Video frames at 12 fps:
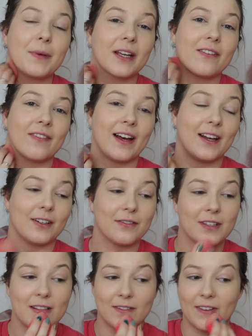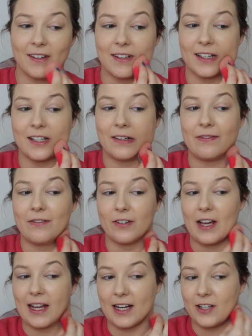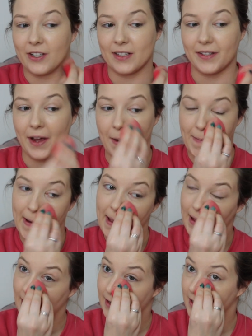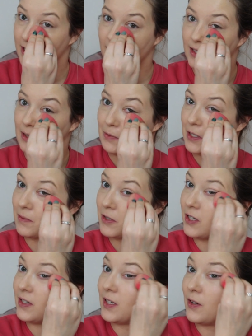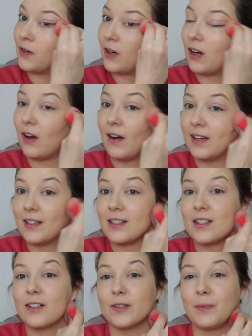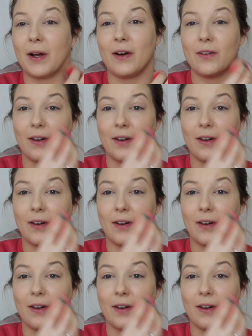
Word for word: a big fan of this foundation for ages now, and I do sometimes use it on clients as well.